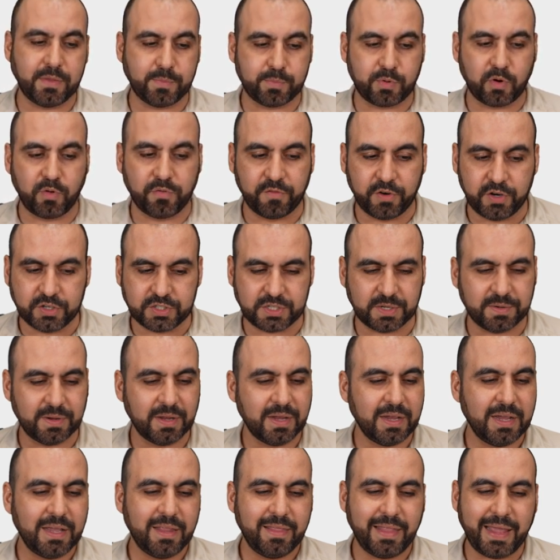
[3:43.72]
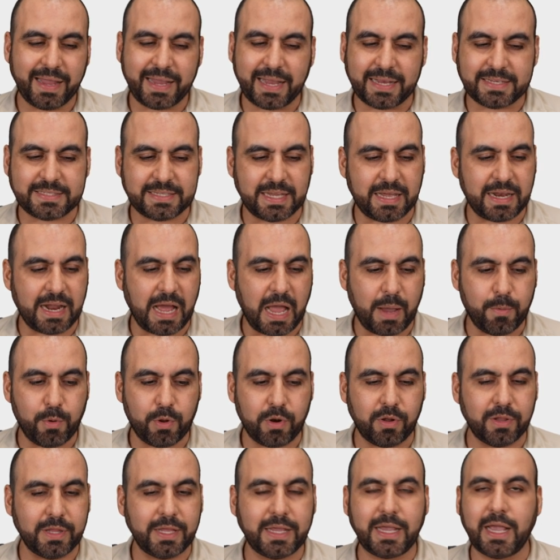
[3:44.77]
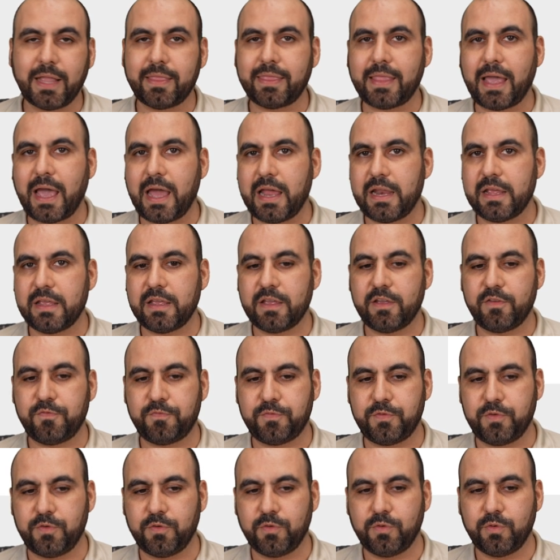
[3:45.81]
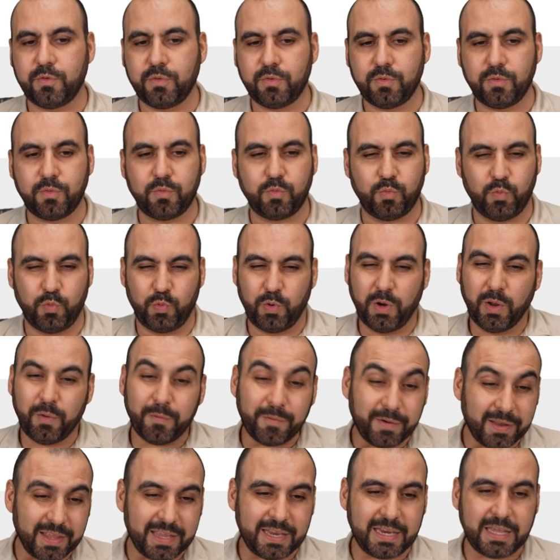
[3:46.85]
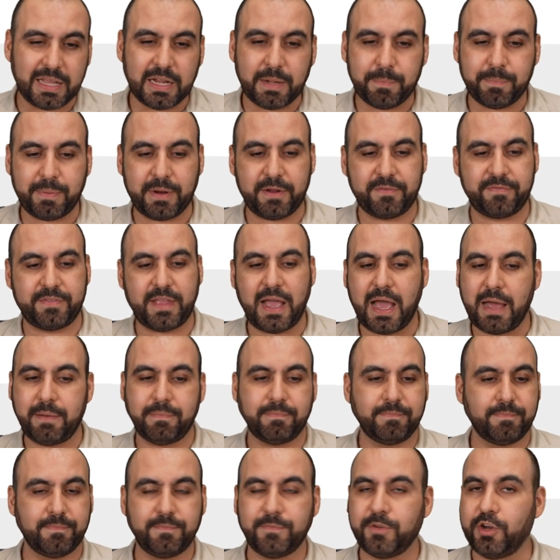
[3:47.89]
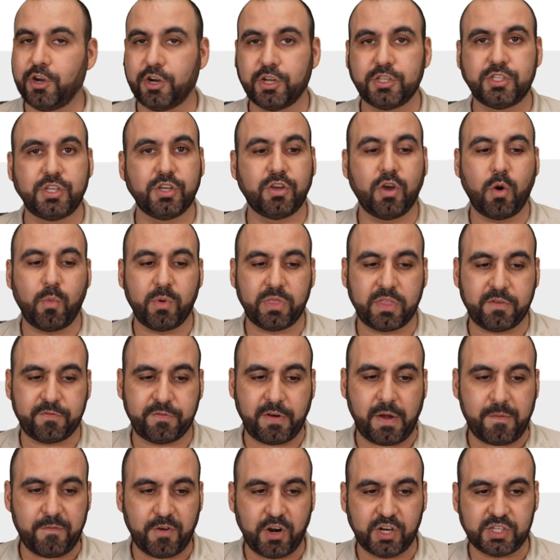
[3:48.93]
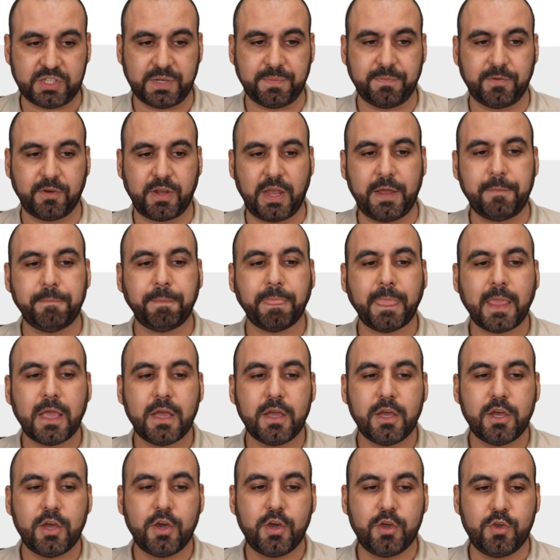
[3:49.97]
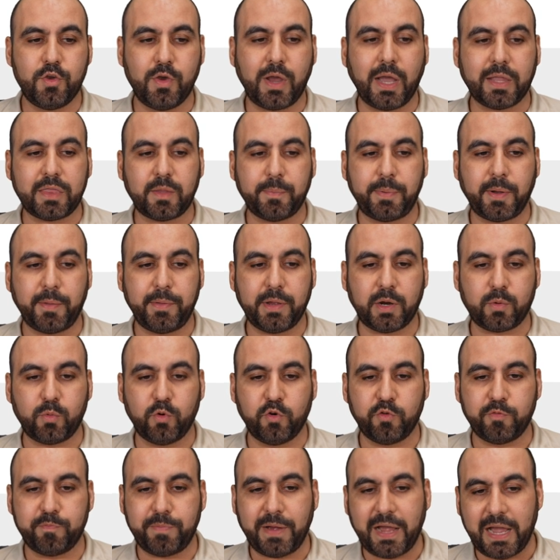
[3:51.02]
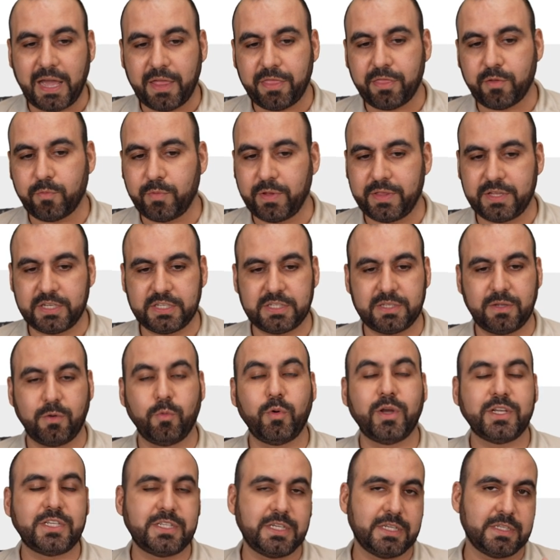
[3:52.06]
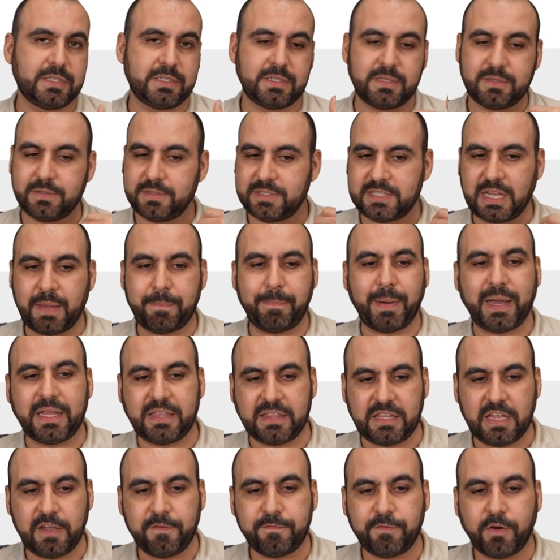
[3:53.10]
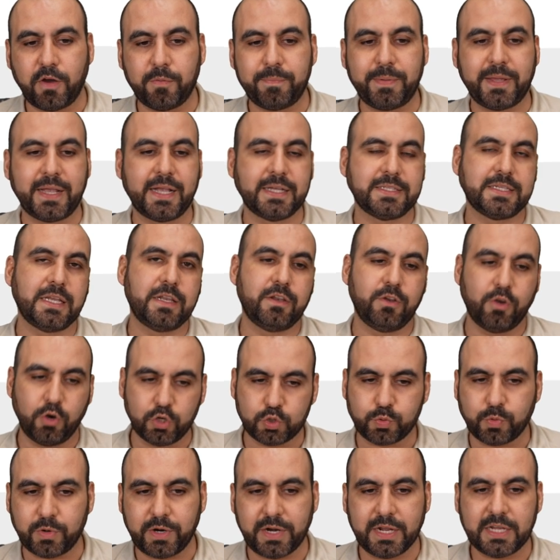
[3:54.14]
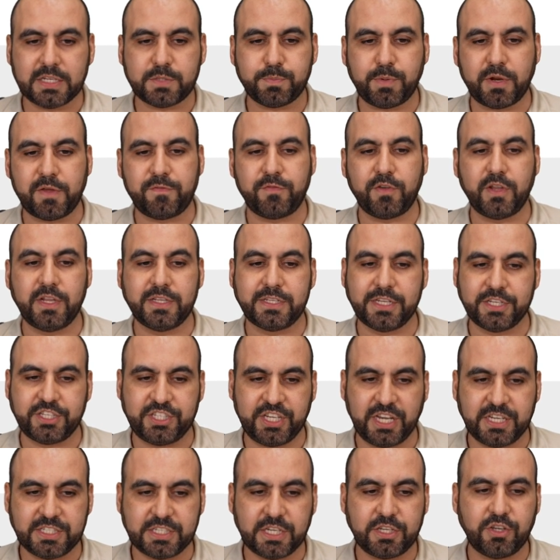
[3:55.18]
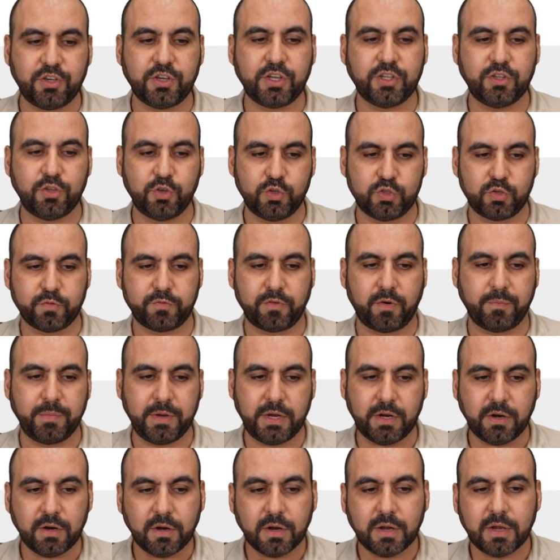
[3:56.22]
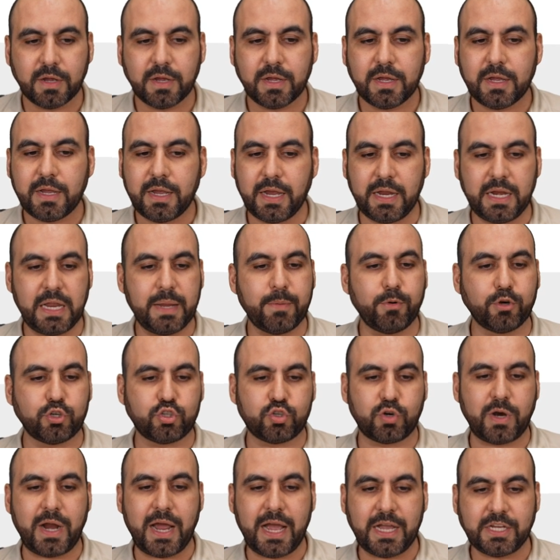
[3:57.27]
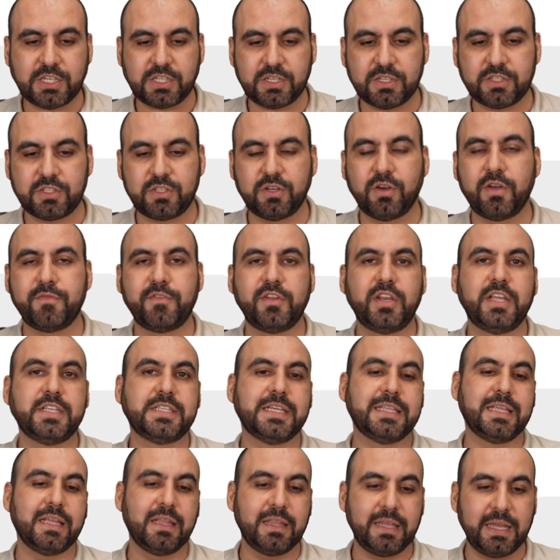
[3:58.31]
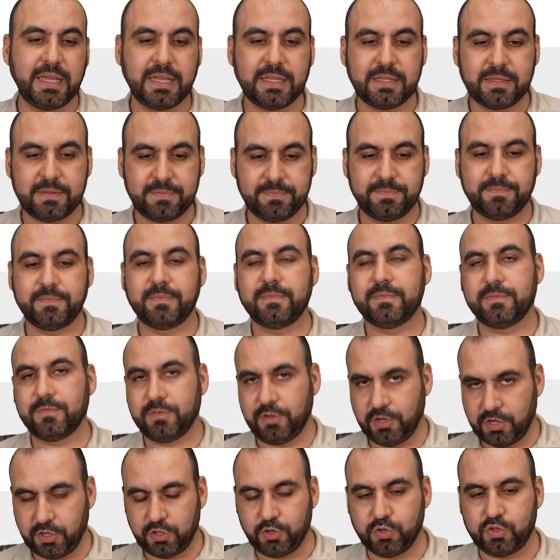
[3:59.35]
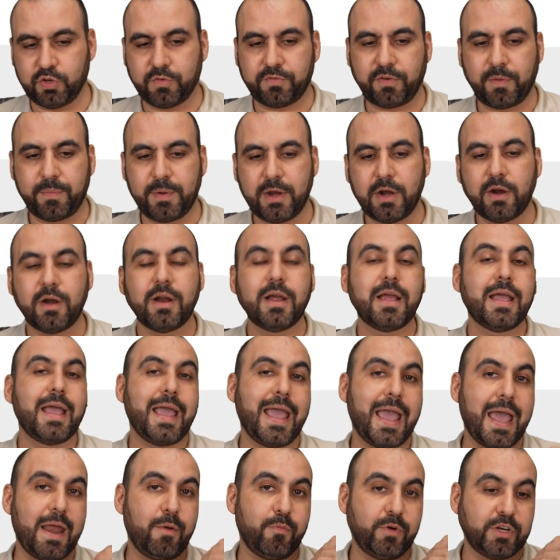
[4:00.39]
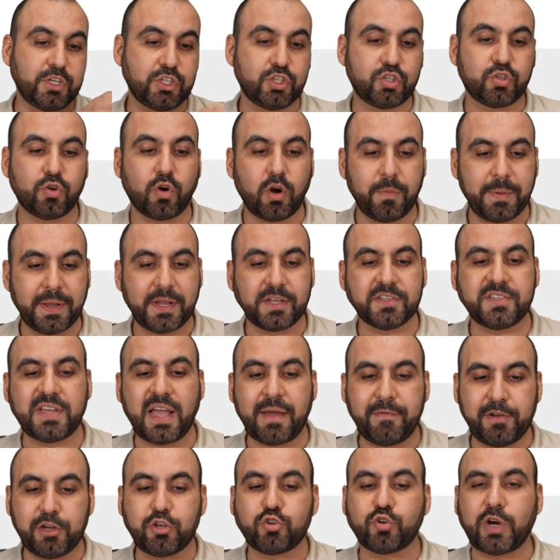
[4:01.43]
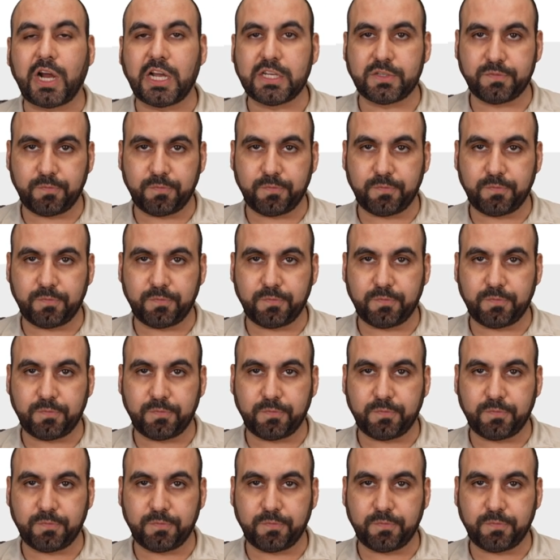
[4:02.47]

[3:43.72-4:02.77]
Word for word: pro version. Like I said, I would only get that if you really, really need it. But if not, you're good to go with the free version. Okay. You got the public root path, which is, which is set by default because it knows where it is. But if you need to change it, you can do so from here. Enable trash. So if you need to delete, you can do so from here and restore because you have a trash